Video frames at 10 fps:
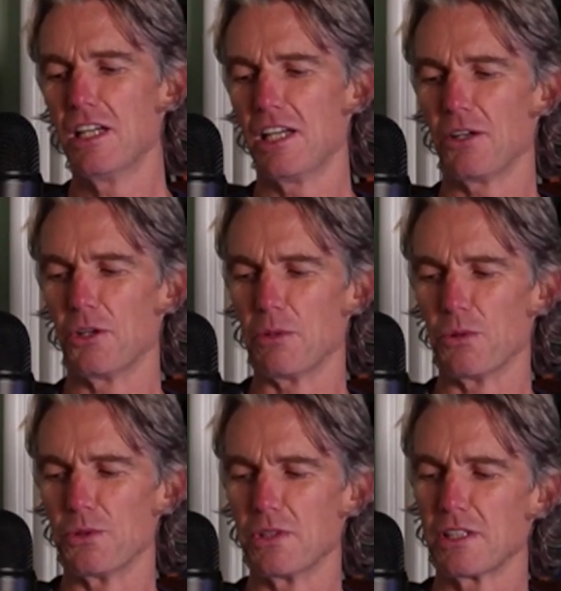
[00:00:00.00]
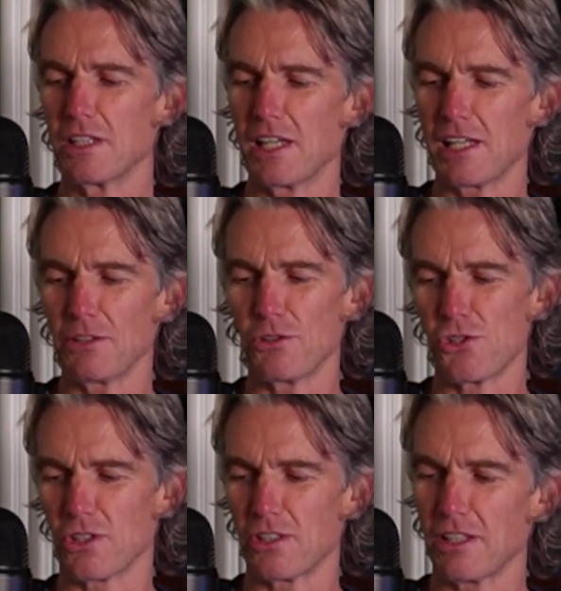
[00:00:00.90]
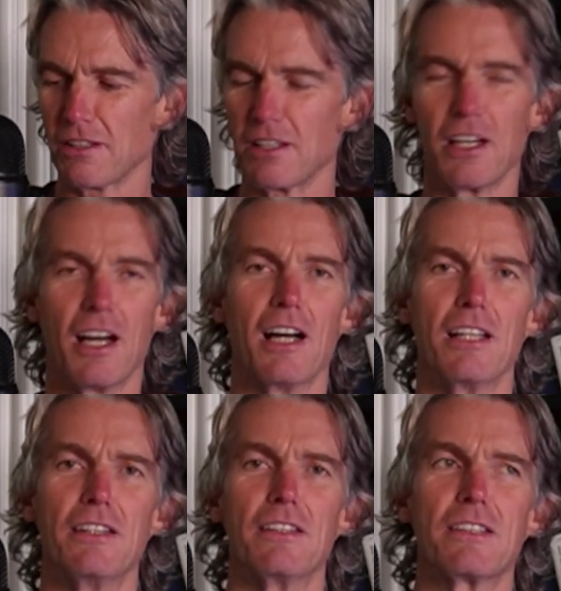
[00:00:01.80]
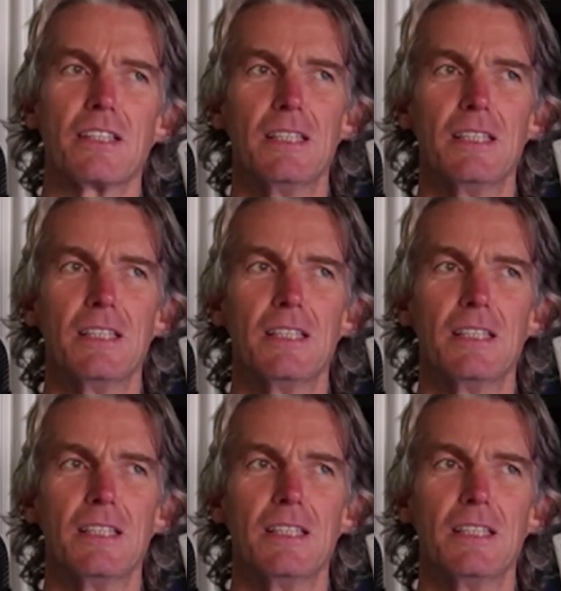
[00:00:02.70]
on my own healing journey, and